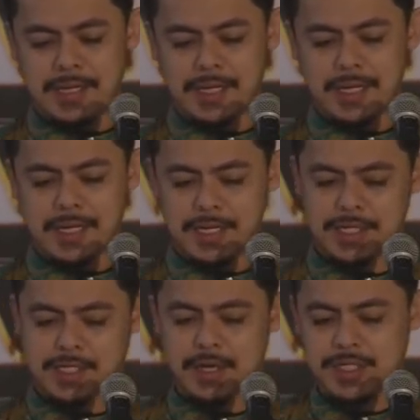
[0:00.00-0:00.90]
the
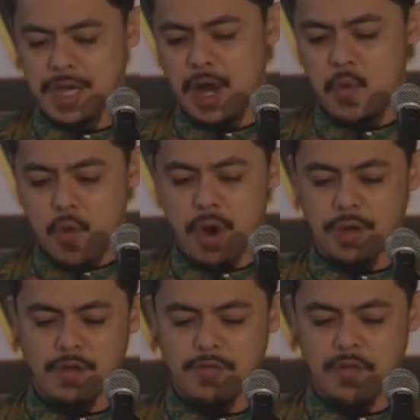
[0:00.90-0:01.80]
Sharjah
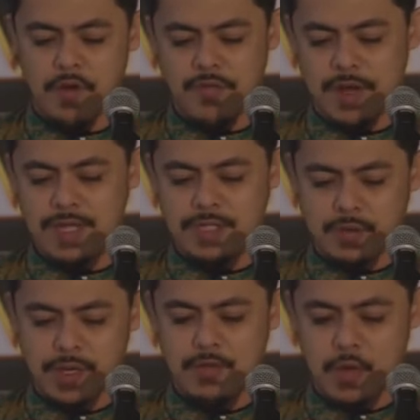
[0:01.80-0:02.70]
Award for
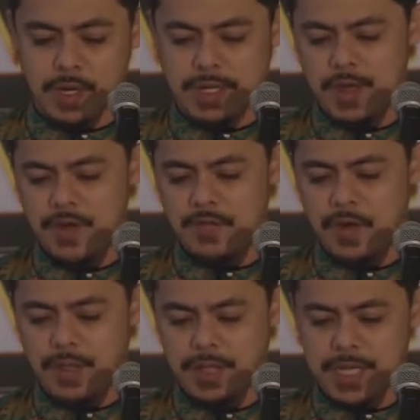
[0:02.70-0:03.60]
voluntary work
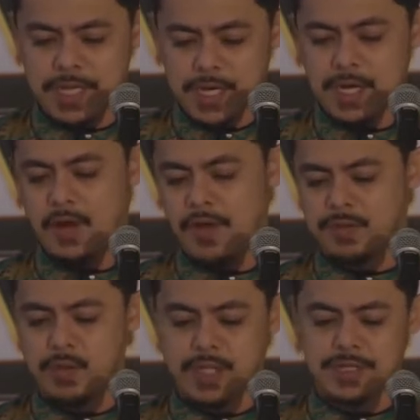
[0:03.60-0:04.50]
for the year
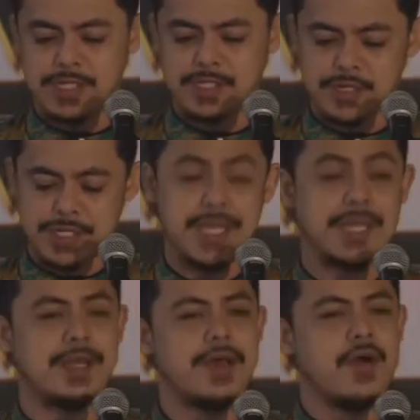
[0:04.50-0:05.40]
of
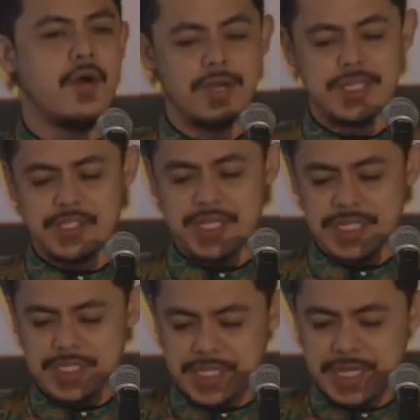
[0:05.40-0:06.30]
2013 on
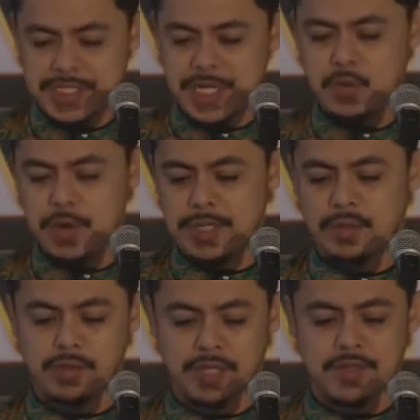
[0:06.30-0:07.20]
16 January
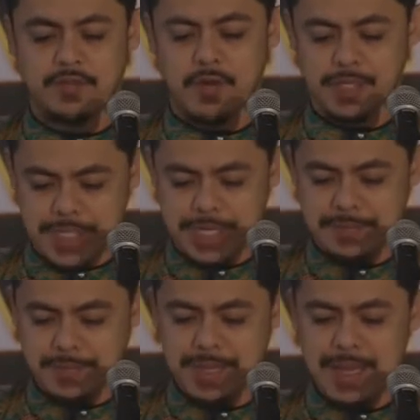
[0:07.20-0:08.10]

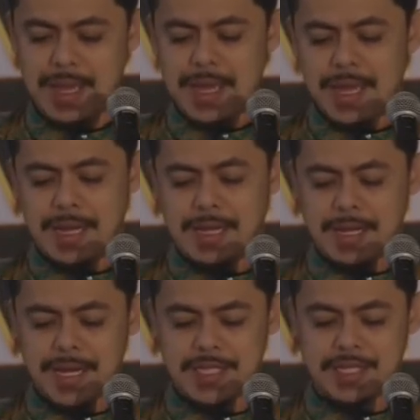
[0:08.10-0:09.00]
2014.
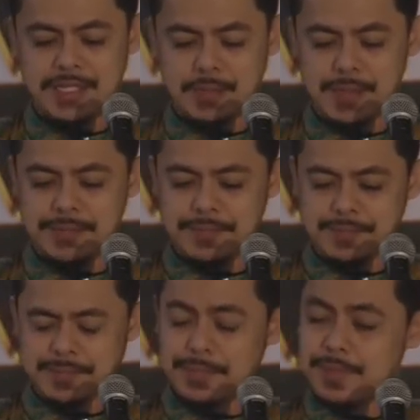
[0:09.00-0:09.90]
Ladies and
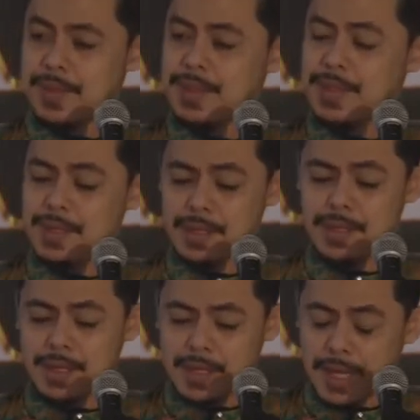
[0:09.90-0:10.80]
gentlemen,
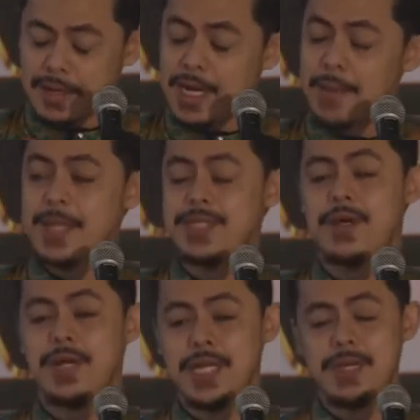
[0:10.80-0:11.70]
kalau nak
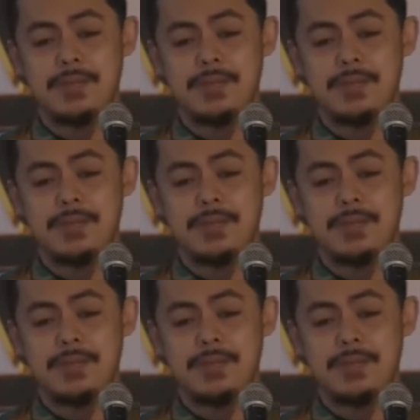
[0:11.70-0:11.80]
baca ni